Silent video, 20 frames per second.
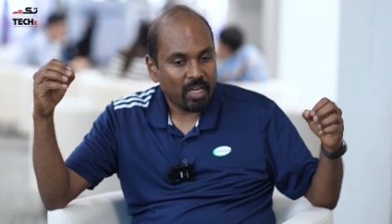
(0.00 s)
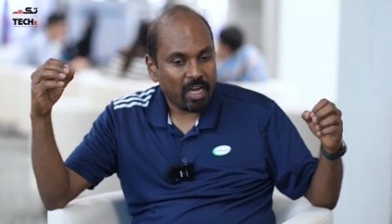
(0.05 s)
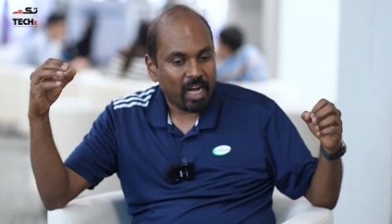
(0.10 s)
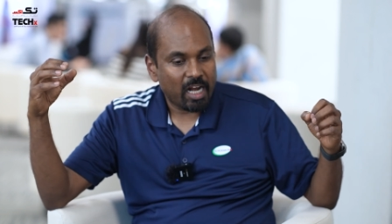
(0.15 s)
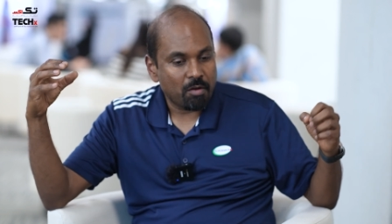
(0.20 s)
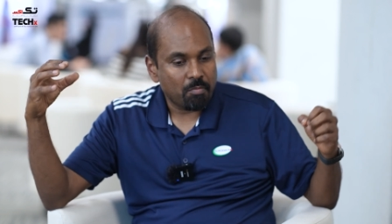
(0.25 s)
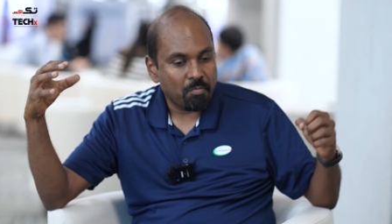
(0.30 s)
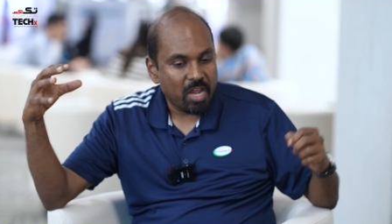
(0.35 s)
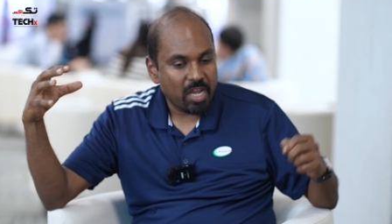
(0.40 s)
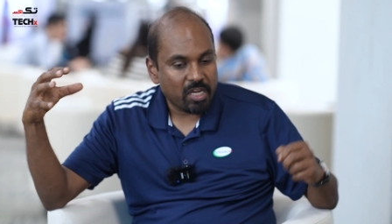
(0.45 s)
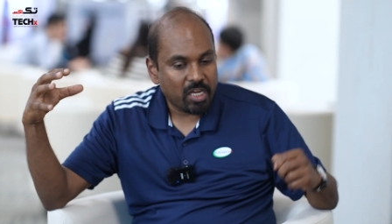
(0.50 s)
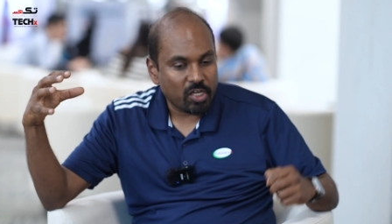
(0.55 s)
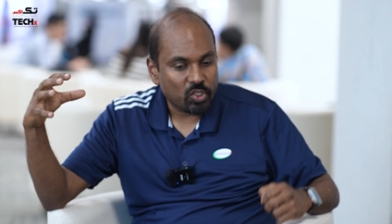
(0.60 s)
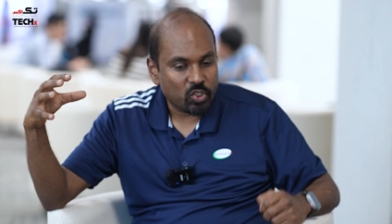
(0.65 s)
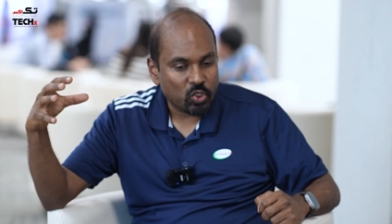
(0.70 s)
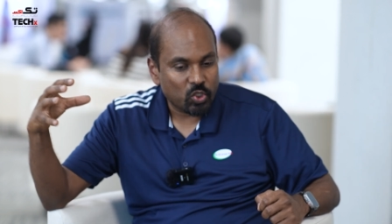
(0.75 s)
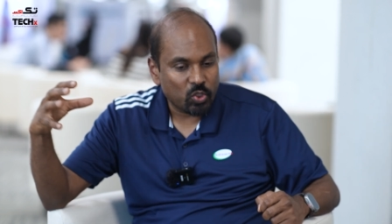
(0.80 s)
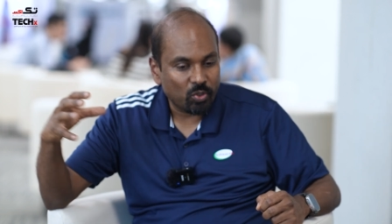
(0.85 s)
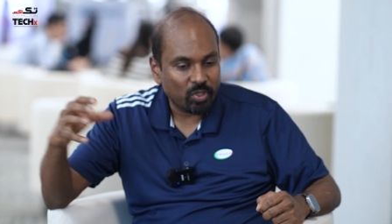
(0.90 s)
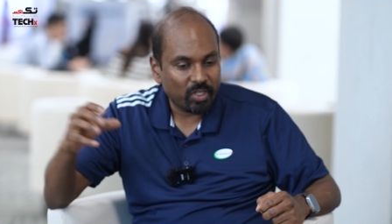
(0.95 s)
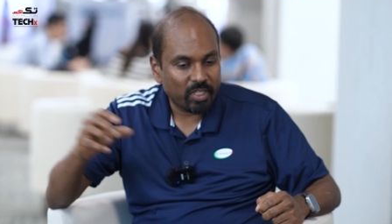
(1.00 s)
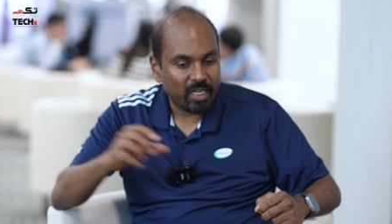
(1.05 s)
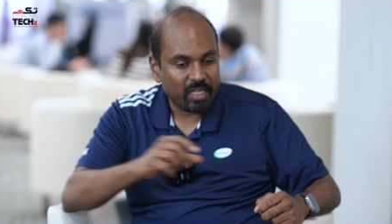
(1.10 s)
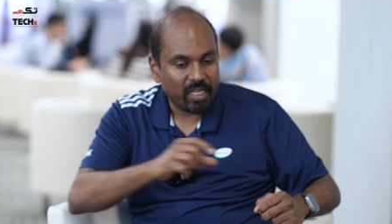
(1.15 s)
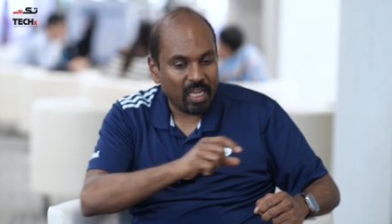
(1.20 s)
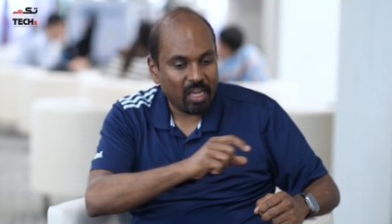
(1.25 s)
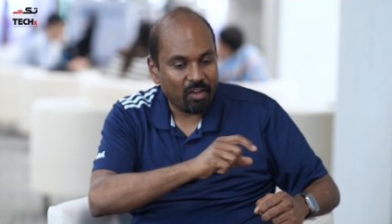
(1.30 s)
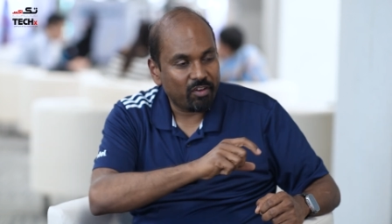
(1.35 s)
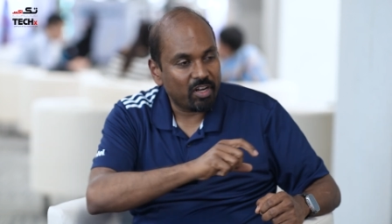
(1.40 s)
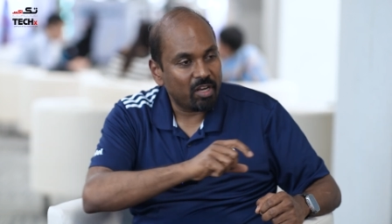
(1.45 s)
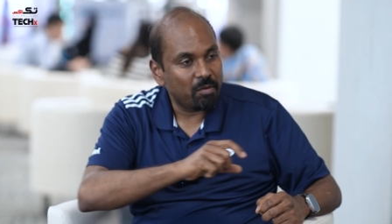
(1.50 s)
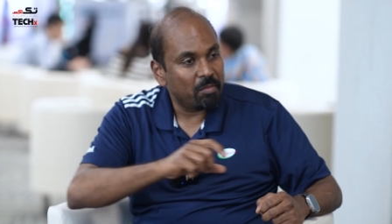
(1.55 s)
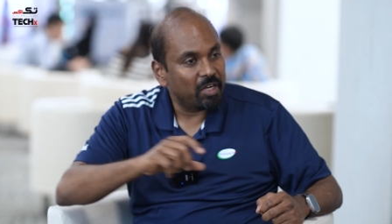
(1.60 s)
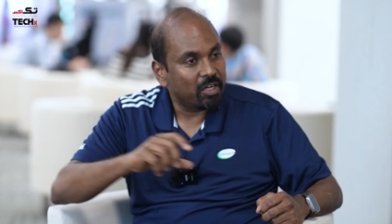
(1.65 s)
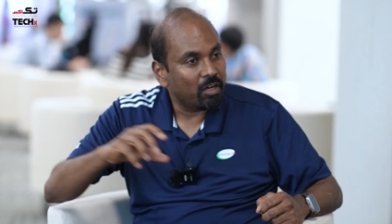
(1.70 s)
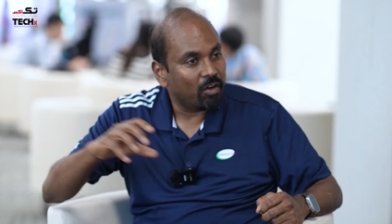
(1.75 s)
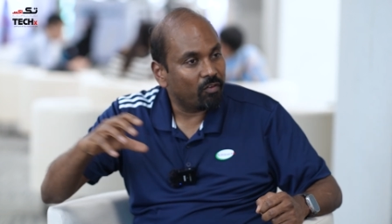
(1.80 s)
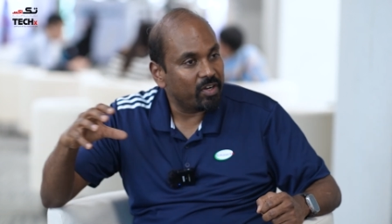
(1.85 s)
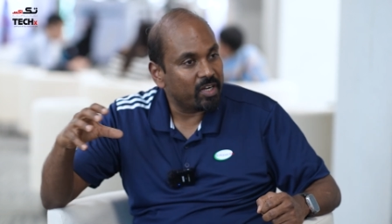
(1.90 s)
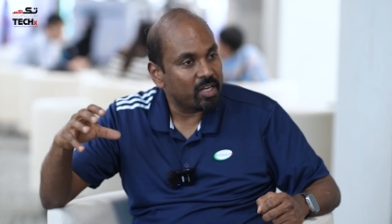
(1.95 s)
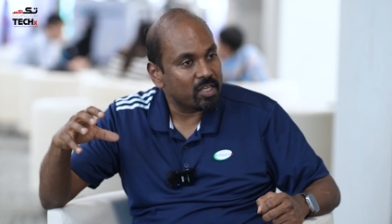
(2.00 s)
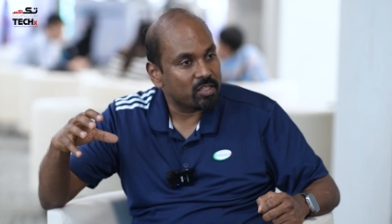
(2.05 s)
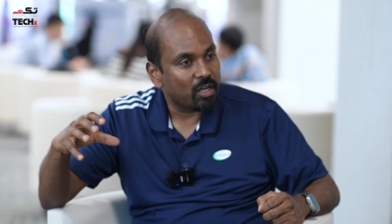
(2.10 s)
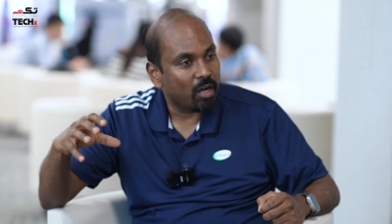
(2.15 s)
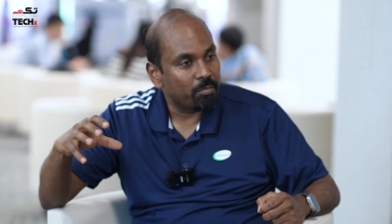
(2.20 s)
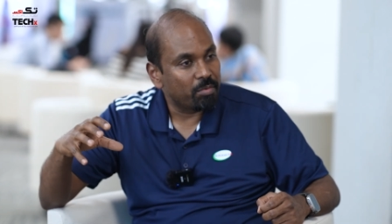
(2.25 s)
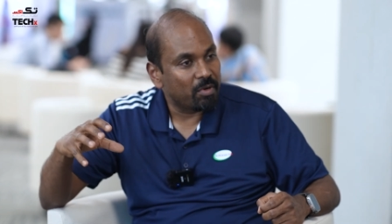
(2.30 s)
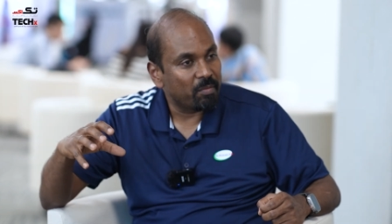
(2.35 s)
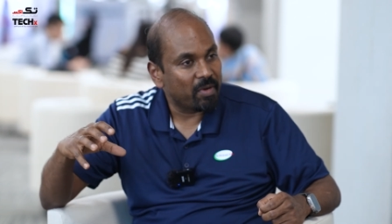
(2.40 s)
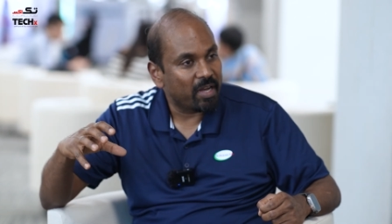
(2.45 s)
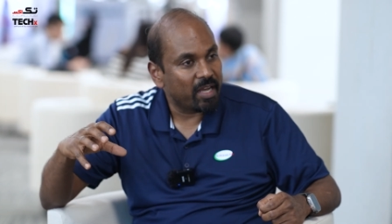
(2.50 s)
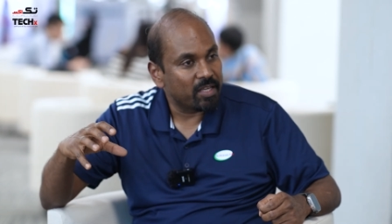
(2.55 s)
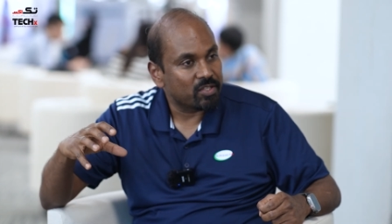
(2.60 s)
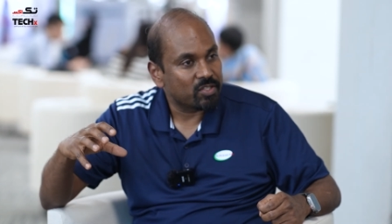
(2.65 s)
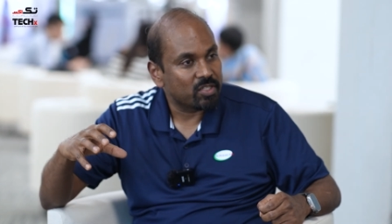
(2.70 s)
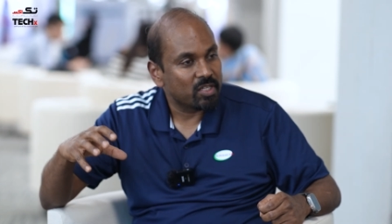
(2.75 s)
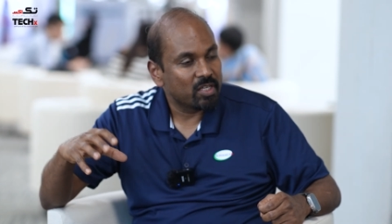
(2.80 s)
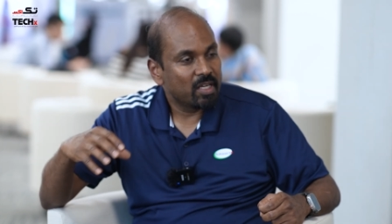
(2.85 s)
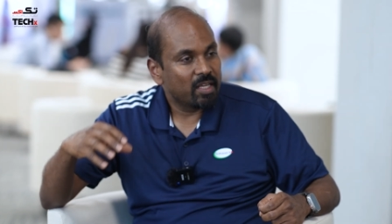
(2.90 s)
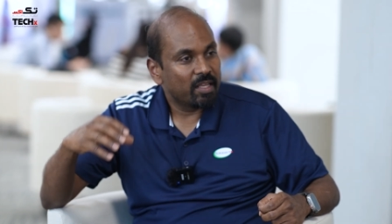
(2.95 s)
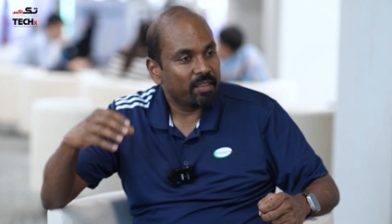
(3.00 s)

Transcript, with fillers: and making sure that every bit of it is optimized.